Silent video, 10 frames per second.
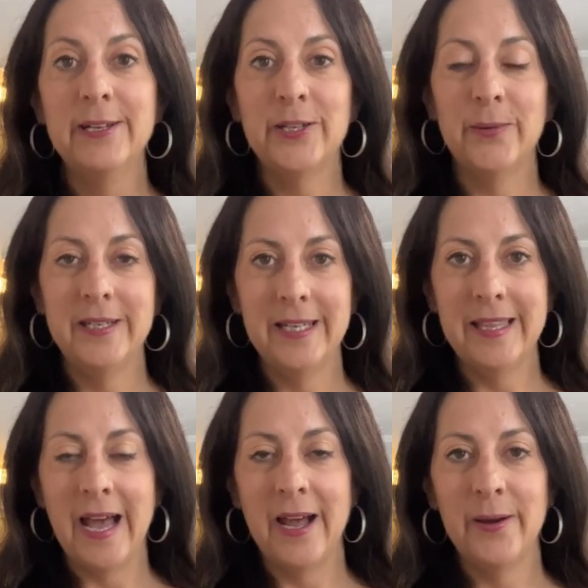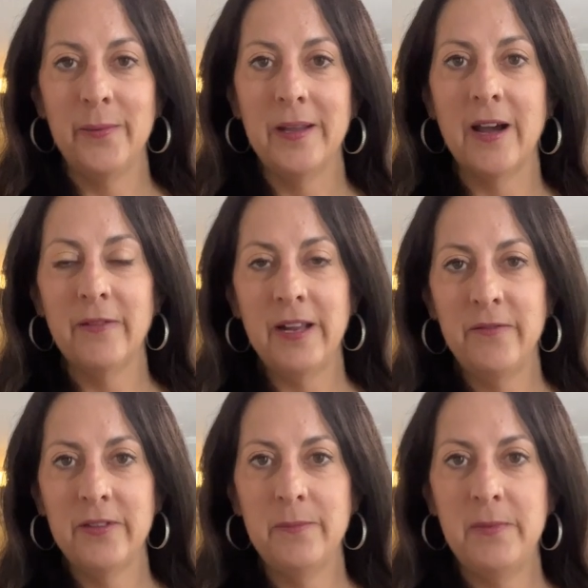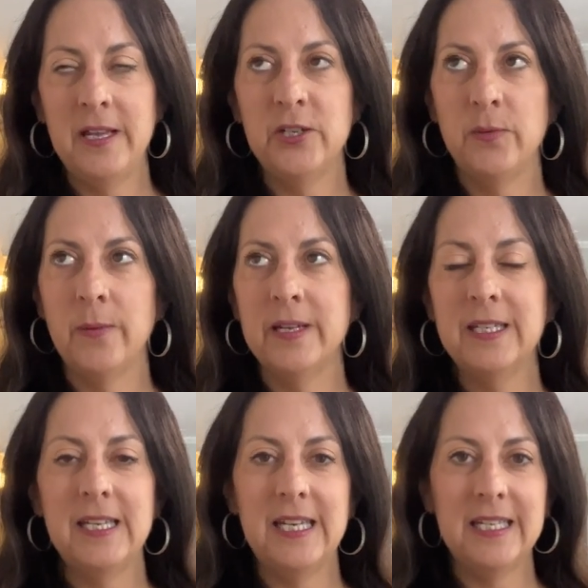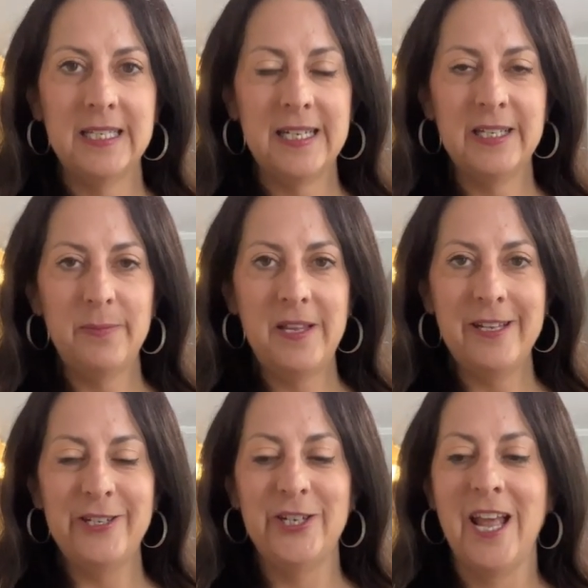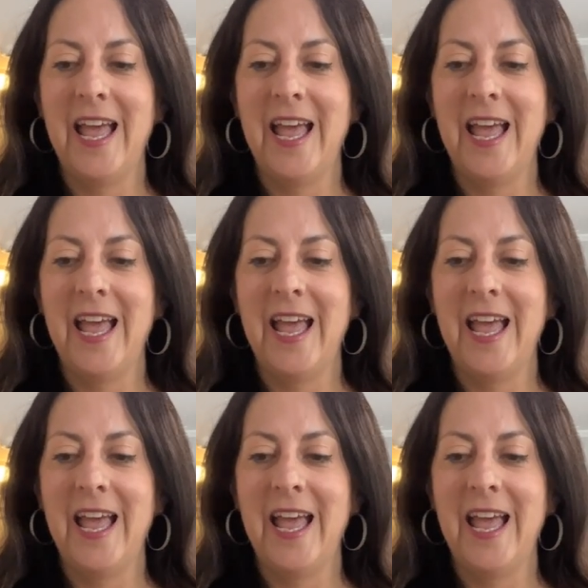So we did that. We got ready for the beach. We went to Eastons Beach.